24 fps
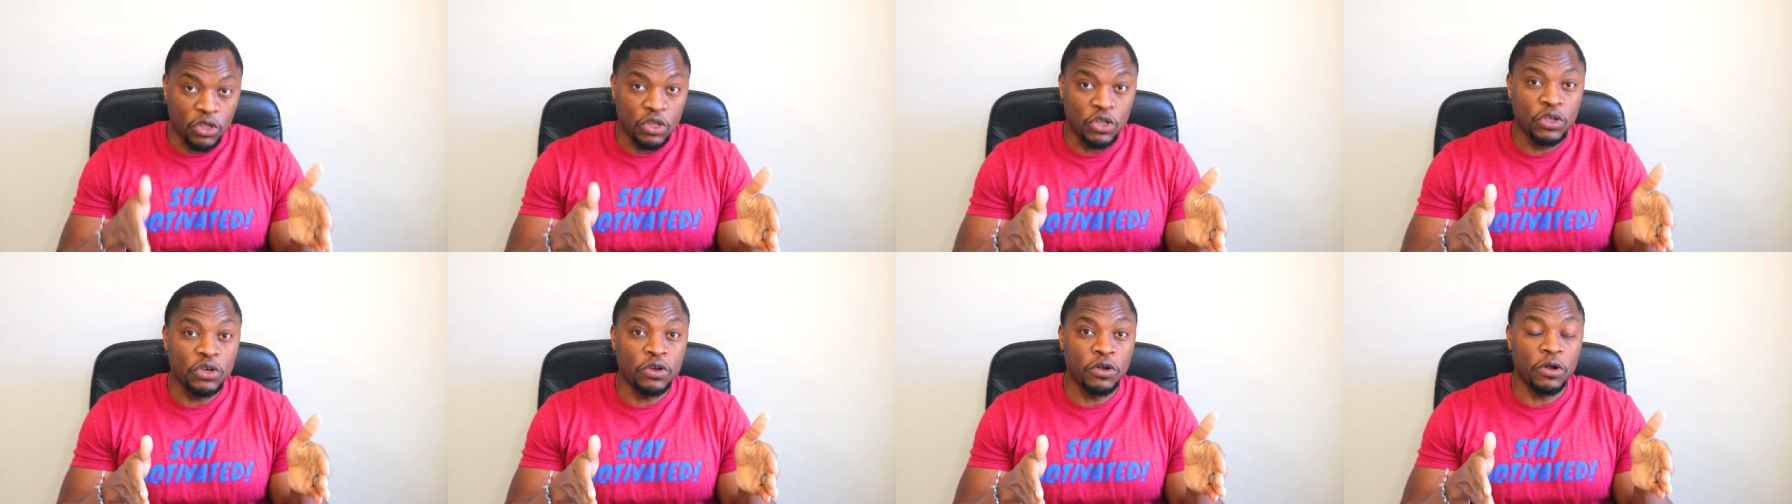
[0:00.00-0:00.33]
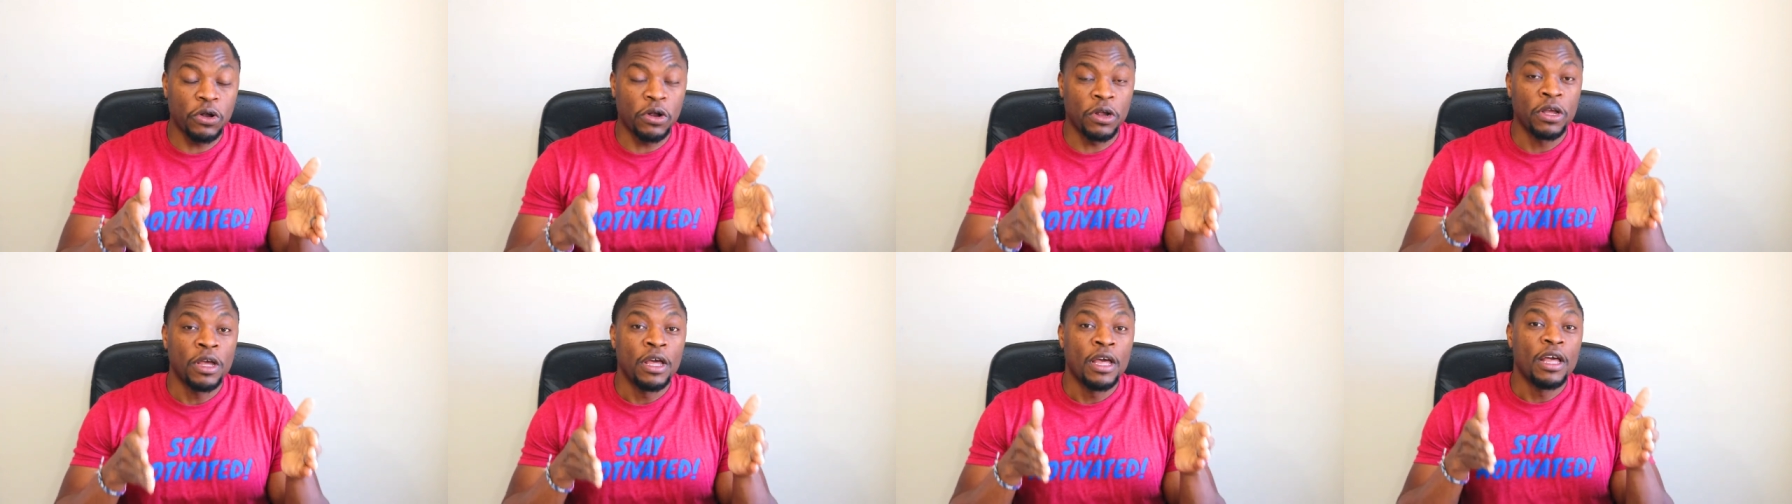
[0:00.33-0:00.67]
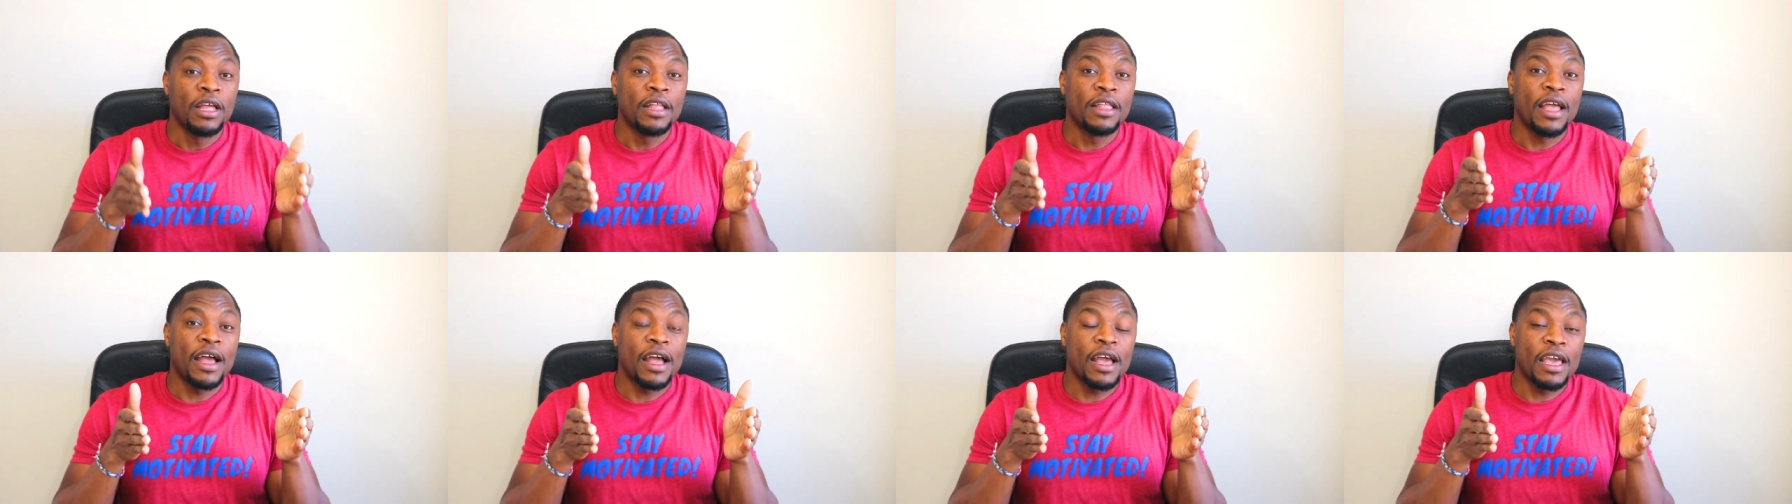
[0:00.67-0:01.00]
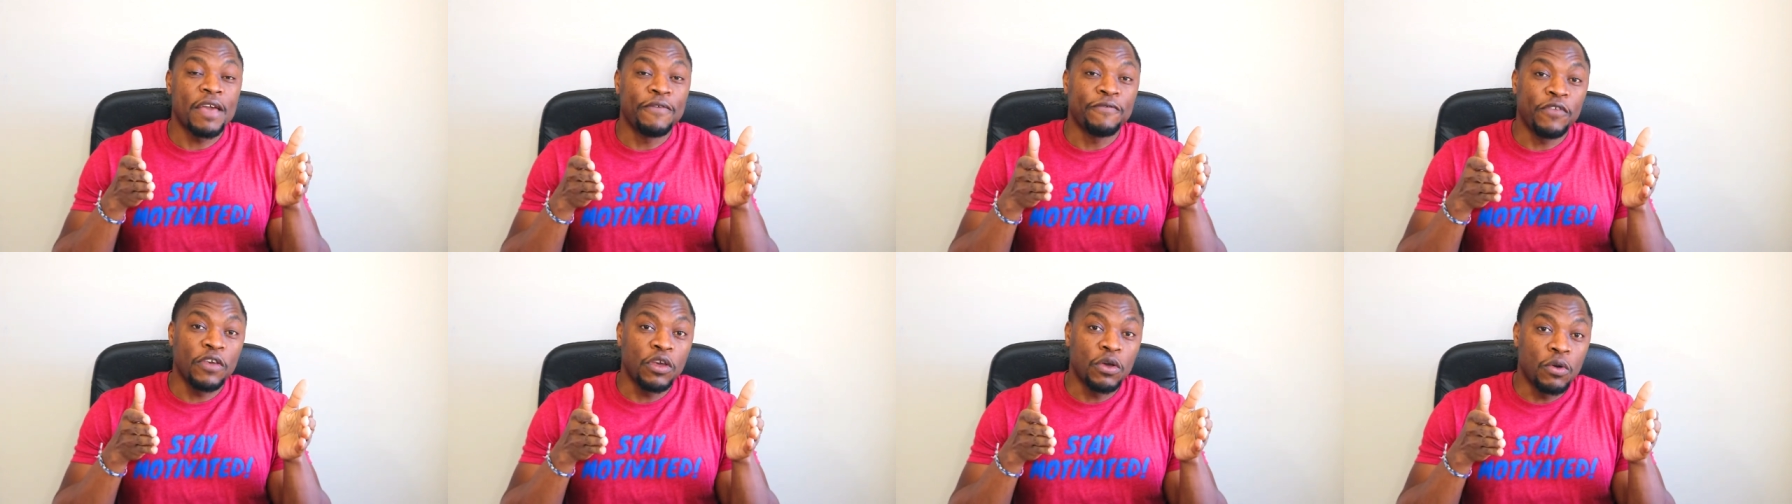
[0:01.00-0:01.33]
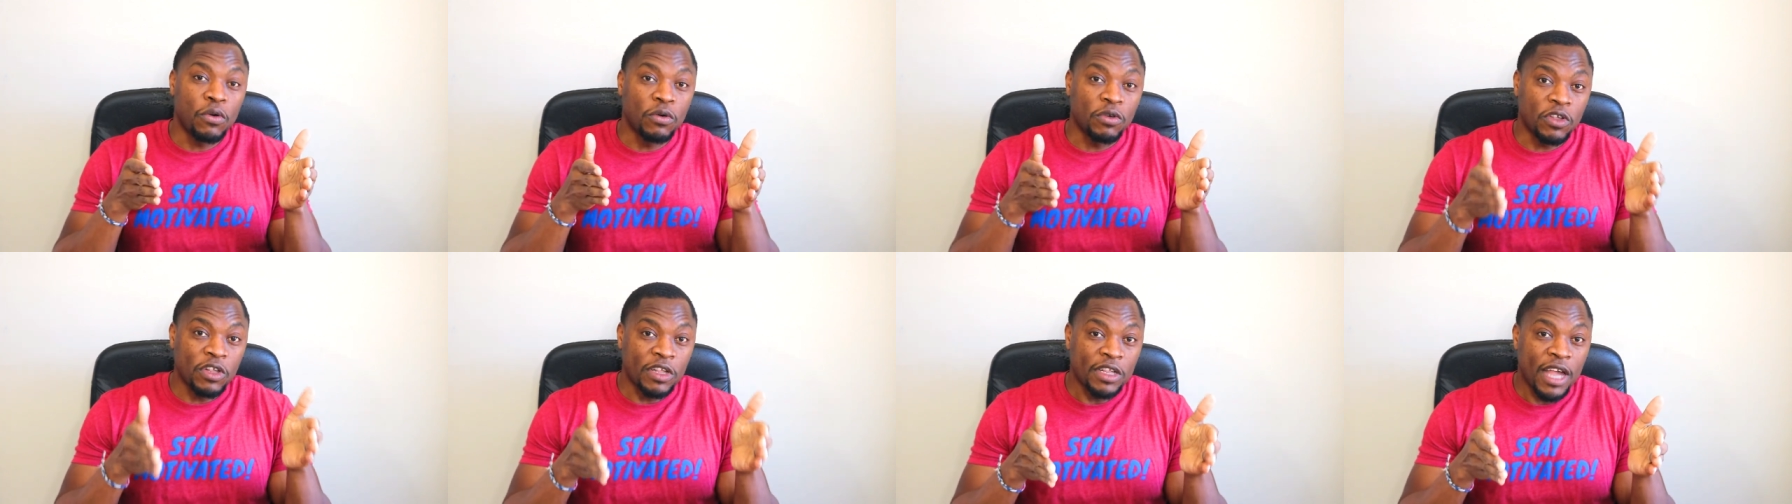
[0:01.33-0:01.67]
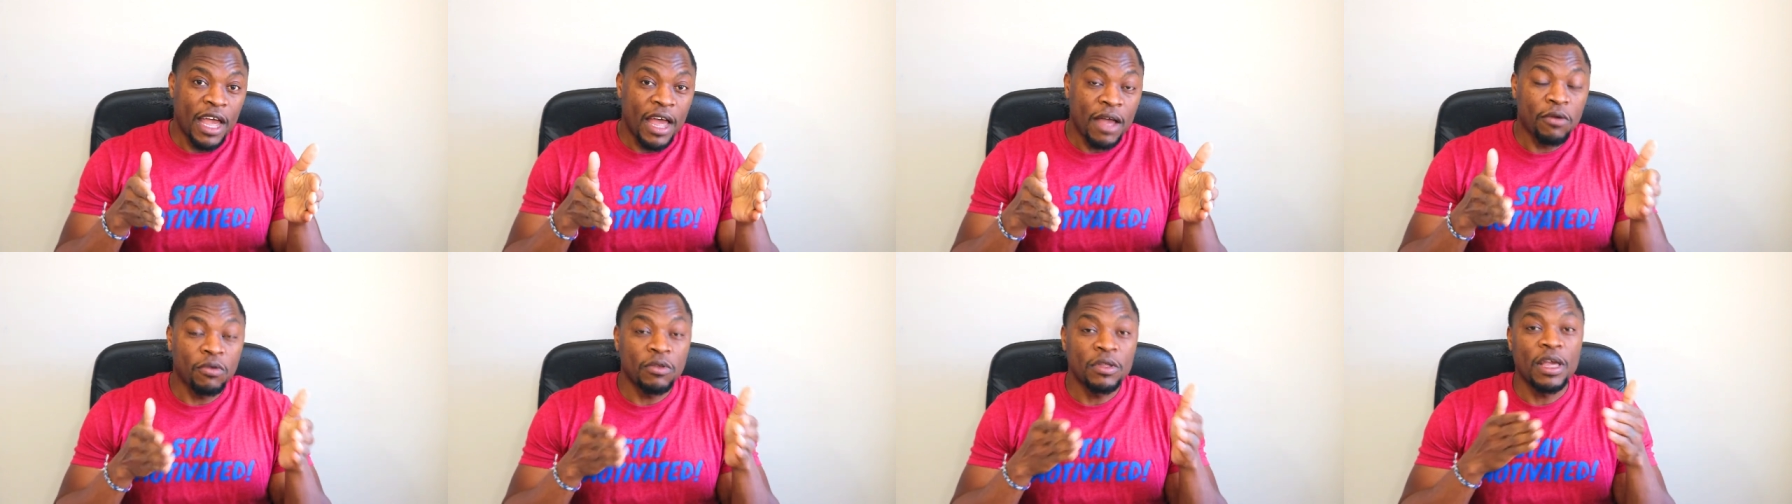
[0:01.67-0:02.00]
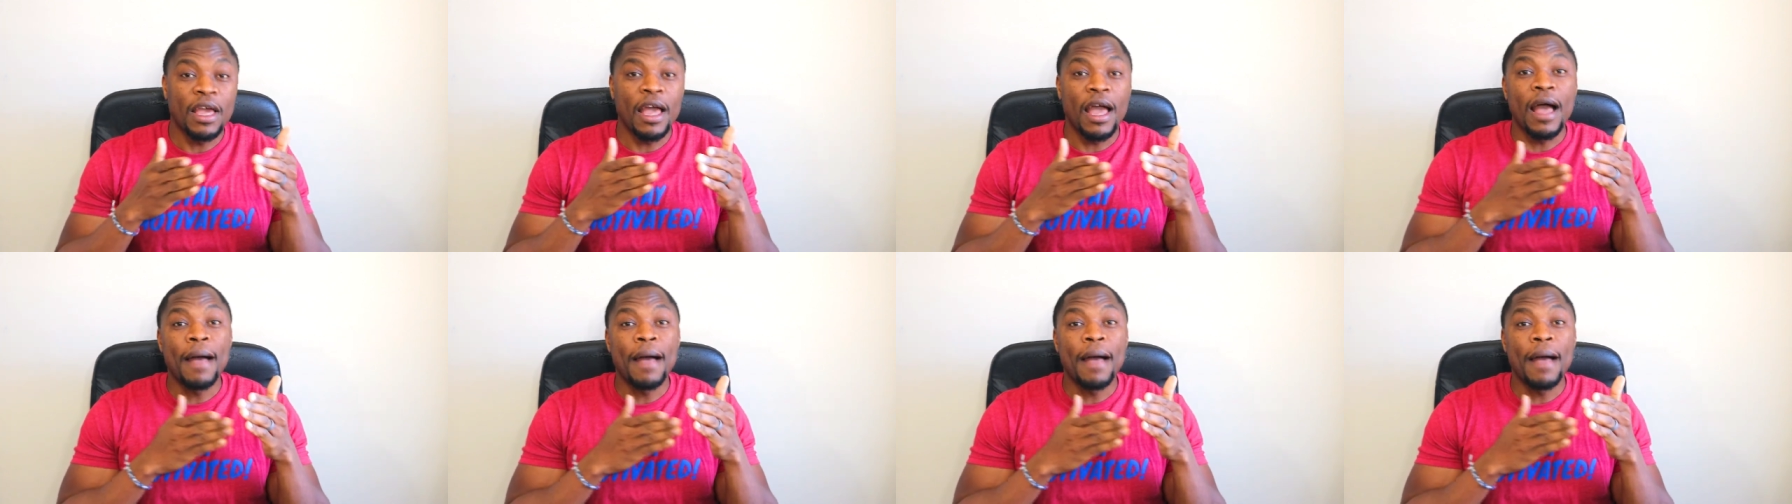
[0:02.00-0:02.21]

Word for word: sure that if you go south,